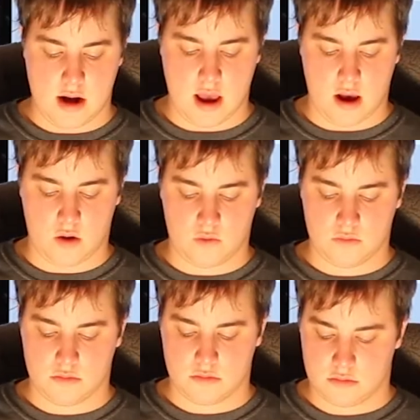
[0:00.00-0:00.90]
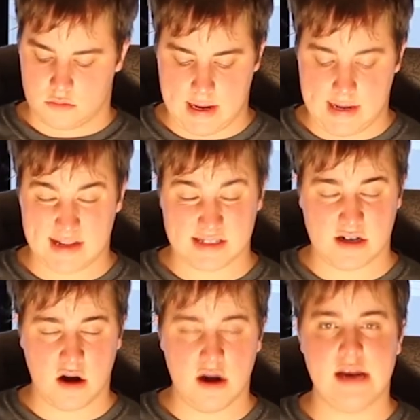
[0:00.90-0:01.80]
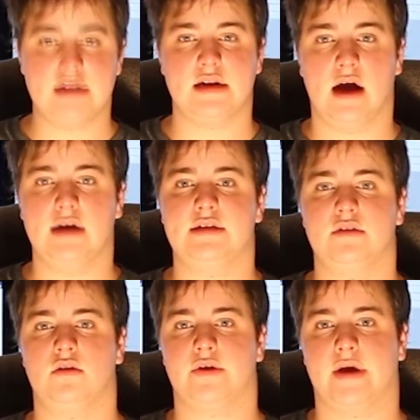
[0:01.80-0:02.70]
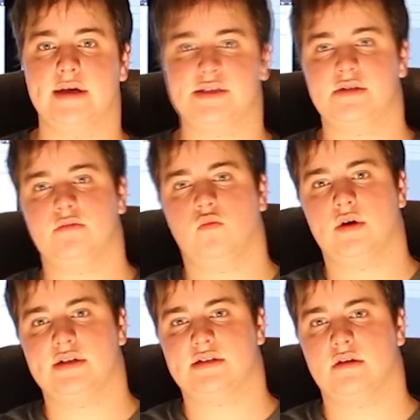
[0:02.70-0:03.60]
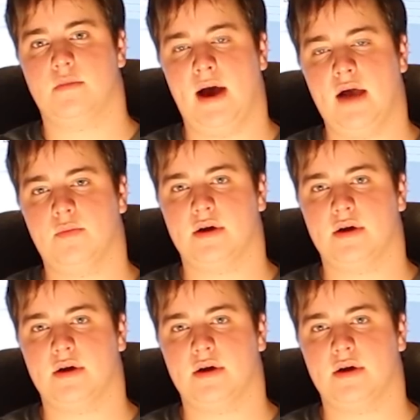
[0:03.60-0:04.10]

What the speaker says: Now, it is not in an ideal location when it's in the back,